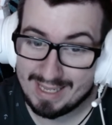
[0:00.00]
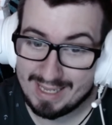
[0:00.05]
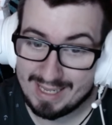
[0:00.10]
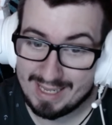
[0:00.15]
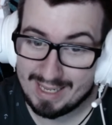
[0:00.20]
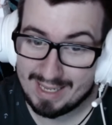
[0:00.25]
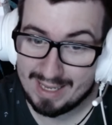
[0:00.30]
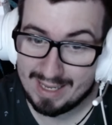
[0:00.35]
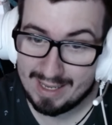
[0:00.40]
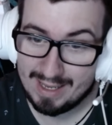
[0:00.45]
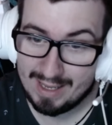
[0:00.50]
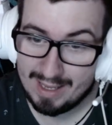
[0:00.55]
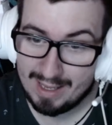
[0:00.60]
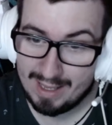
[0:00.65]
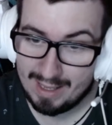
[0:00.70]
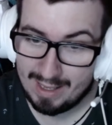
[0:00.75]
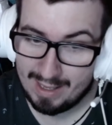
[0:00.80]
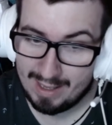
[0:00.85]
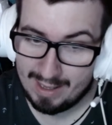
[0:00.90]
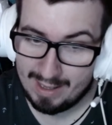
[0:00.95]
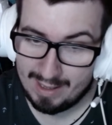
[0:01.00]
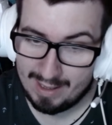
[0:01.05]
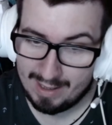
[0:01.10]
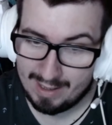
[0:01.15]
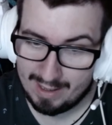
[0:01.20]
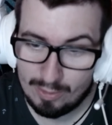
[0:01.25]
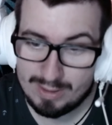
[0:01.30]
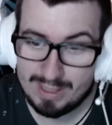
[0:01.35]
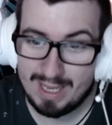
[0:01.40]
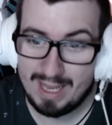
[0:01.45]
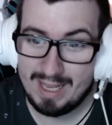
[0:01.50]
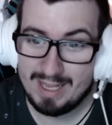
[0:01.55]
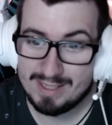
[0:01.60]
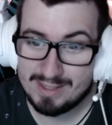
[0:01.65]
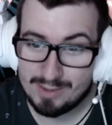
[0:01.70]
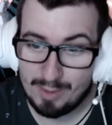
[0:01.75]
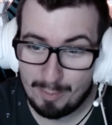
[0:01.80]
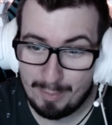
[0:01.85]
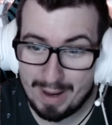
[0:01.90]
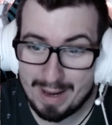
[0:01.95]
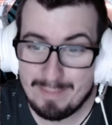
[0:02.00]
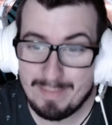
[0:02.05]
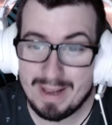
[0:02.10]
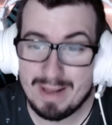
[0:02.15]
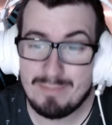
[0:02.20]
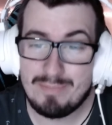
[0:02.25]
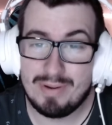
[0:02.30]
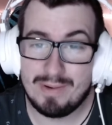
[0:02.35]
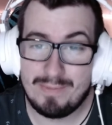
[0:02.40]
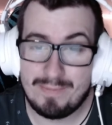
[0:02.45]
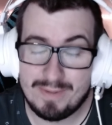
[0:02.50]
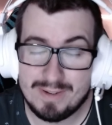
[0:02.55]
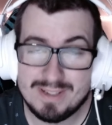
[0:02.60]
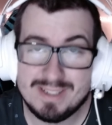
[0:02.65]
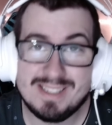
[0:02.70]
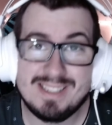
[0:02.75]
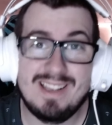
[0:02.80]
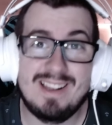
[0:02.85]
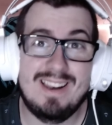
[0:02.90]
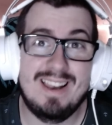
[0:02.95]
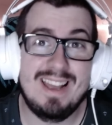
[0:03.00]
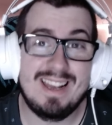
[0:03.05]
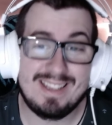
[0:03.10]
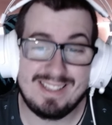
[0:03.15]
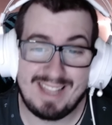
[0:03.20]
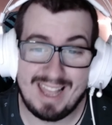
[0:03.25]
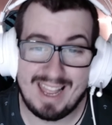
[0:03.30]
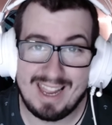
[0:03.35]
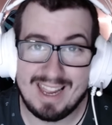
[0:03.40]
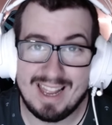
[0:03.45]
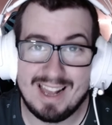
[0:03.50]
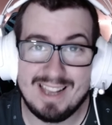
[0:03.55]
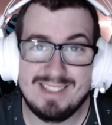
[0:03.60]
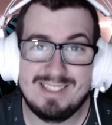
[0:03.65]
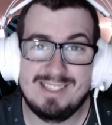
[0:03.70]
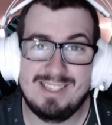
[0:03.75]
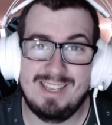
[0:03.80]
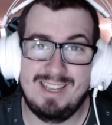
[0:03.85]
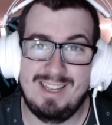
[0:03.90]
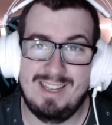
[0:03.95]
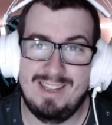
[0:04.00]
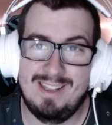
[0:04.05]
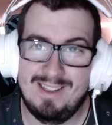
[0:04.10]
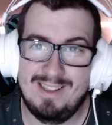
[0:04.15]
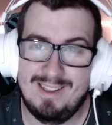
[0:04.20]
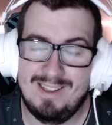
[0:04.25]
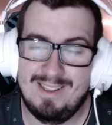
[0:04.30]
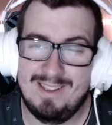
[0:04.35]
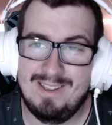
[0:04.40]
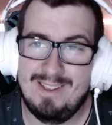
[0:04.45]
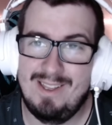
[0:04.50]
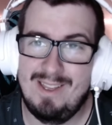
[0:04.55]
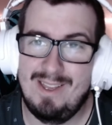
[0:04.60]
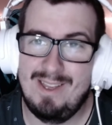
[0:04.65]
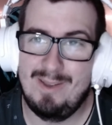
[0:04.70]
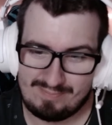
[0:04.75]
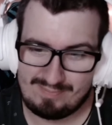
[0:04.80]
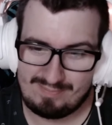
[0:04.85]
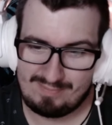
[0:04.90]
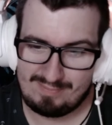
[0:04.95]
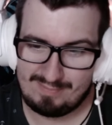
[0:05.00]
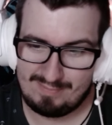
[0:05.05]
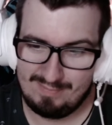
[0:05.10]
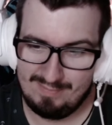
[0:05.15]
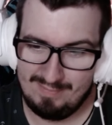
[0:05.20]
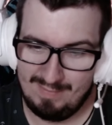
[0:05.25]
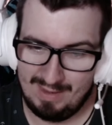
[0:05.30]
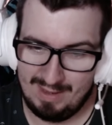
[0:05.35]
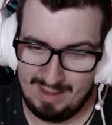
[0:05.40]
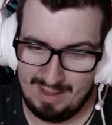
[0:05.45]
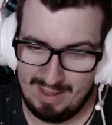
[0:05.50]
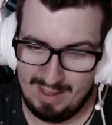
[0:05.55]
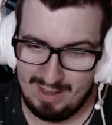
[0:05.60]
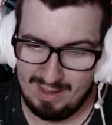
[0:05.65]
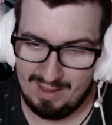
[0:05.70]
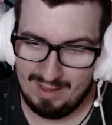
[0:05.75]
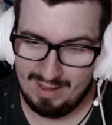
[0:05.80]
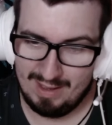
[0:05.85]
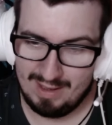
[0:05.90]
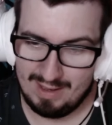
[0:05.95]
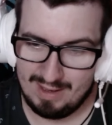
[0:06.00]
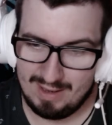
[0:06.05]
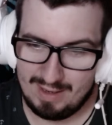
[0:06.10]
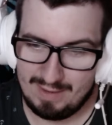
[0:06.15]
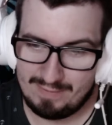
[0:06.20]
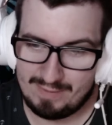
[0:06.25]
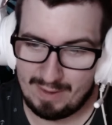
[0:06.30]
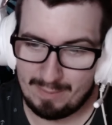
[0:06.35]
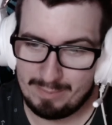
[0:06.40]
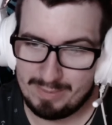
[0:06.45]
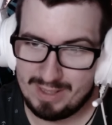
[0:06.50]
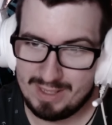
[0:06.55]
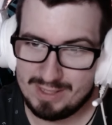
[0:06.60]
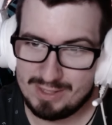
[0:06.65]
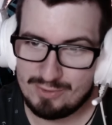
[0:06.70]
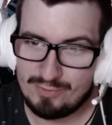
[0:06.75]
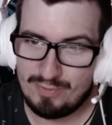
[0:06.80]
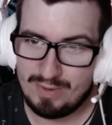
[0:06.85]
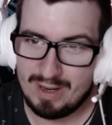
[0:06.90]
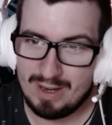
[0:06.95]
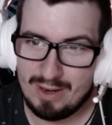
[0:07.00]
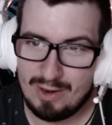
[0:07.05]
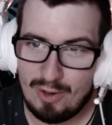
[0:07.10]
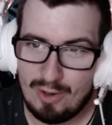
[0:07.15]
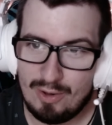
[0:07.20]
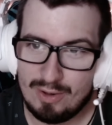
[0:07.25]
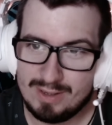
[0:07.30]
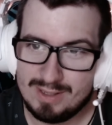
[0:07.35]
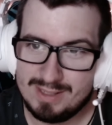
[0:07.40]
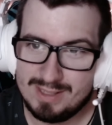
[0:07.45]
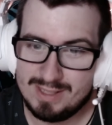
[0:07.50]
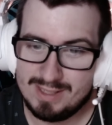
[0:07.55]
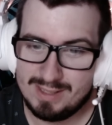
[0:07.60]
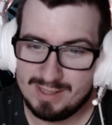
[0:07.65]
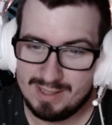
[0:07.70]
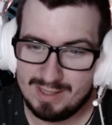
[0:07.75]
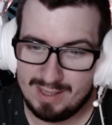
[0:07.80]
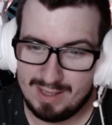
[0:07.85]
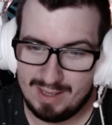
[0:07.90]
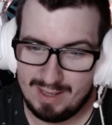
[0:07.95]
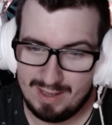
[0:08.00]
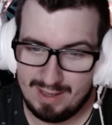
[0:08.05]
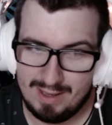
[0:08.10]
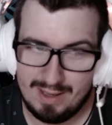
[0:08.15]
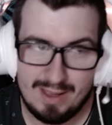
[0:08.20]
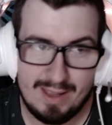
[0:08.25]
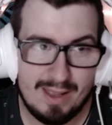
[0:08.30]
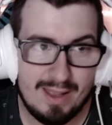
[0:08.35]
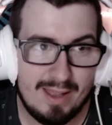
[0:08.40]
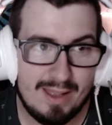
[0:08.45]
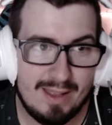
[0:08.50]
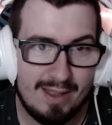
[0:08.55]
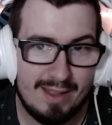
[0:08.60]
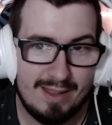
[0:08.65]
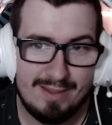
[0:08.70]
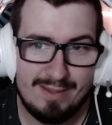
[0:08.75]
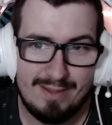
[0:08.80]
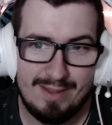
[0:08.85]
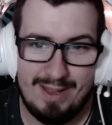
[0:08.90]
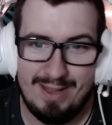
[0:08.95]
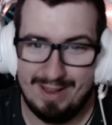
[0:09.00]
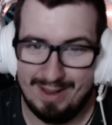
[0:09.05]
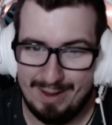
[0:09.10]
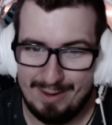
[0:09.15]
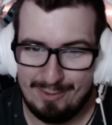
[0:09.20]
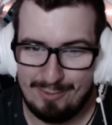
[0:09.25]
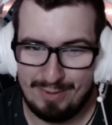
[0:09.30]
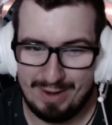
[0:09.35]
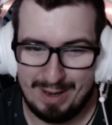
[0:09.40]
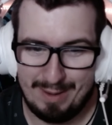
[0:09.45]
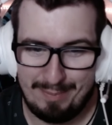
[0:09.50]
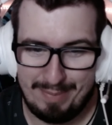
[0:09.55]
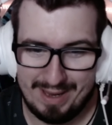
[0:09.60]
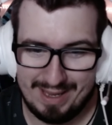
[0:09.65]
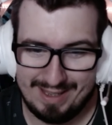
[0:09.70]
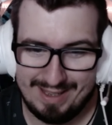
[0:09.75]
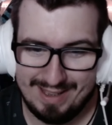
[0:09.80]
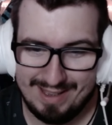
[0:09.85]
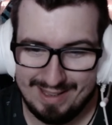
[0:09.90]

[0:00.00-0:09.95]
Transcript: Okay, so my man prefers a leg day, I see. Lift up these three lungs. Really big.